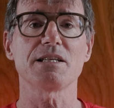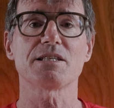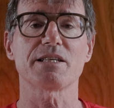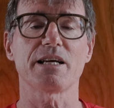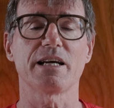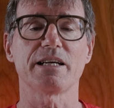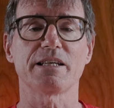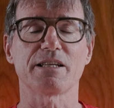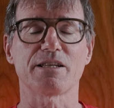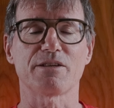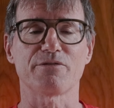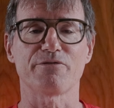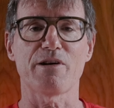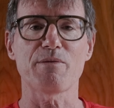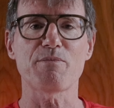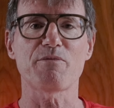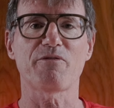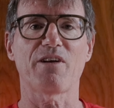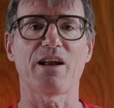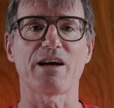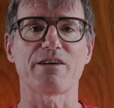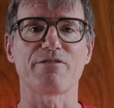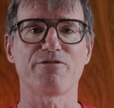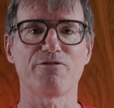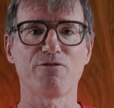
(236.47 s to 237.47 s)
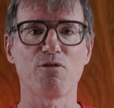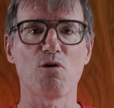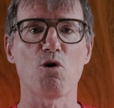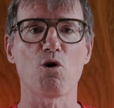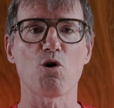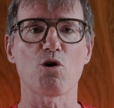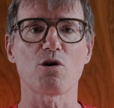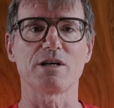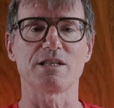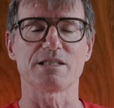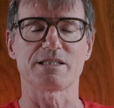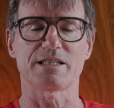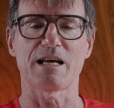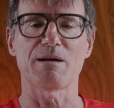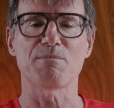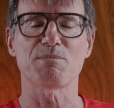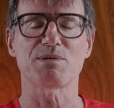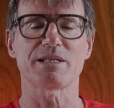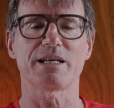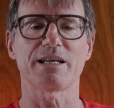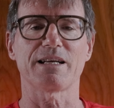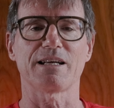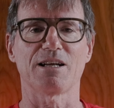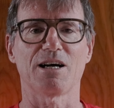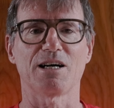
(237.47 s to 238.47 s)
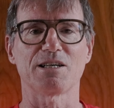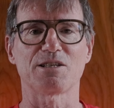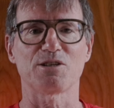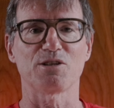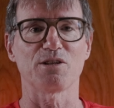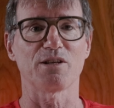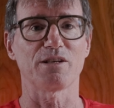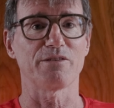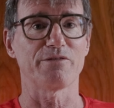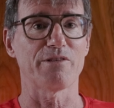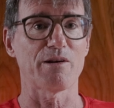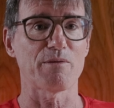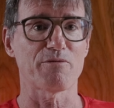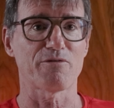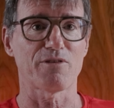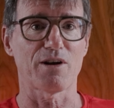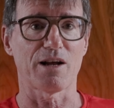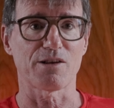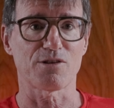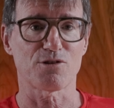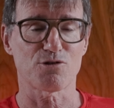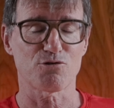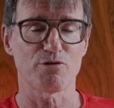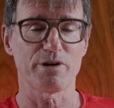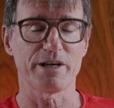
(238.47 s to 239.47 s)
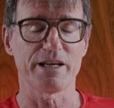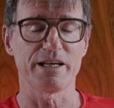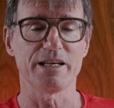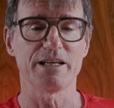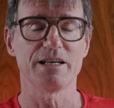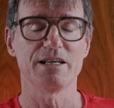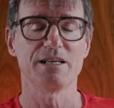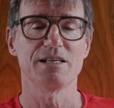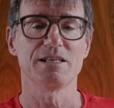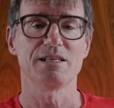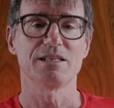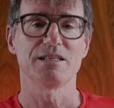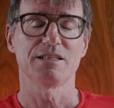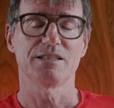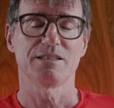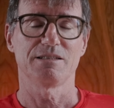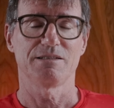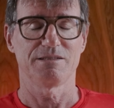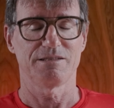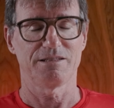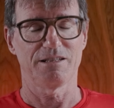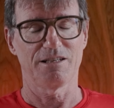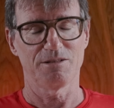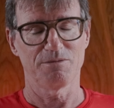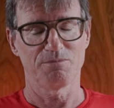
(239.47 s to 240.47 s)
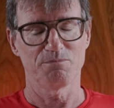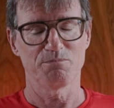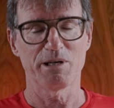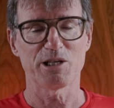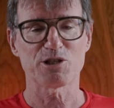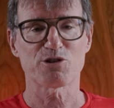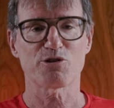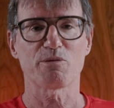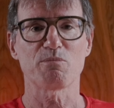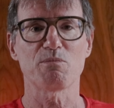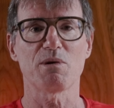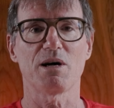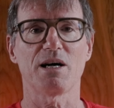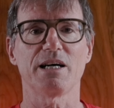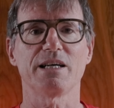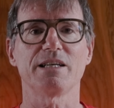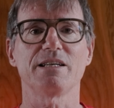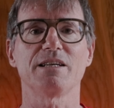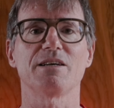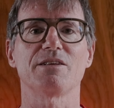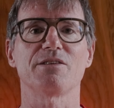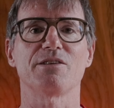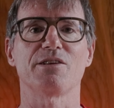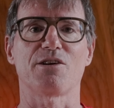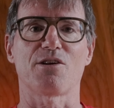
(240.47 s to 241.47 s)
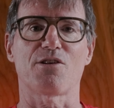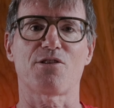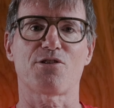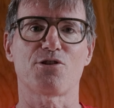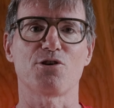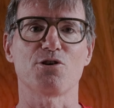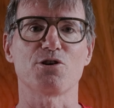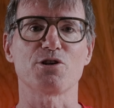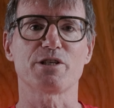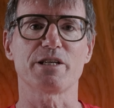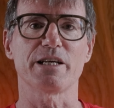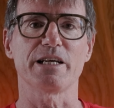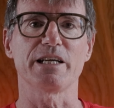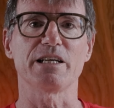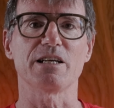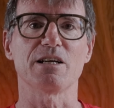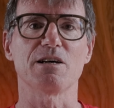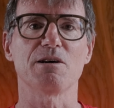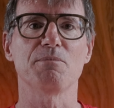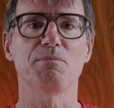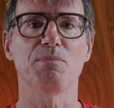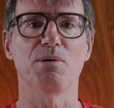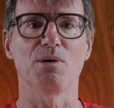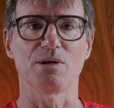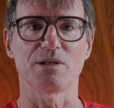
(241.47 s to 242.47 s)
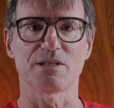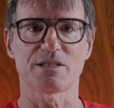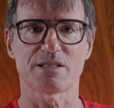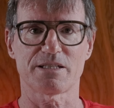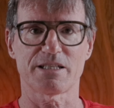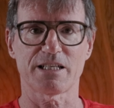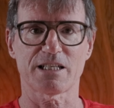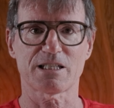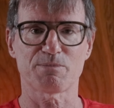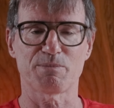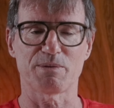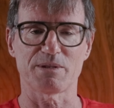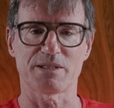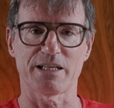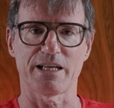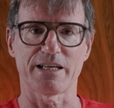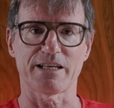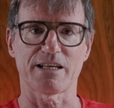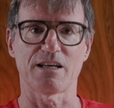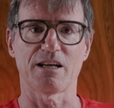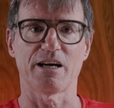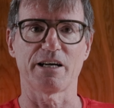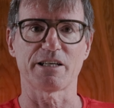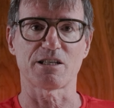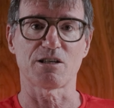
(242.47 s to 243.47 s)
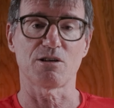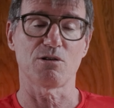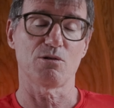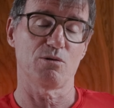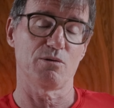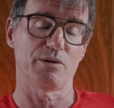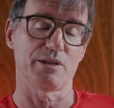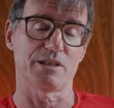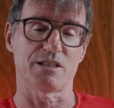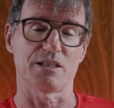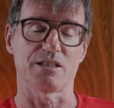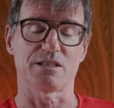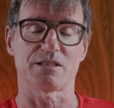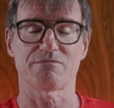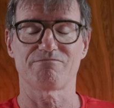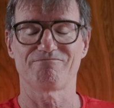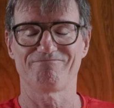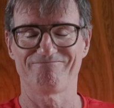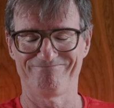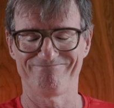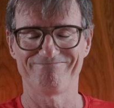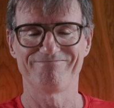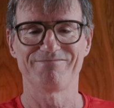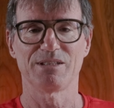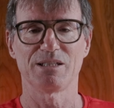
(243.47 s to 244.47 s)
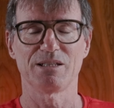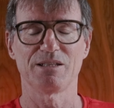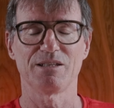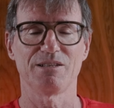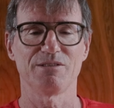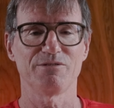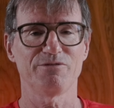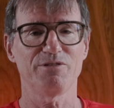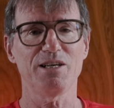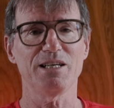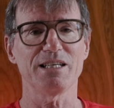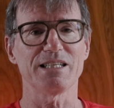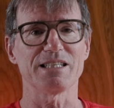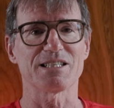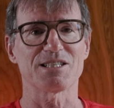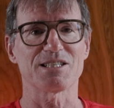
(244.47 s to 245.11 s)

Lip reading: say that the Vaporfly 4 is 10% lighter than the Vaporfly 3. Measuring mine, they're 13.6% lighter, which is fairly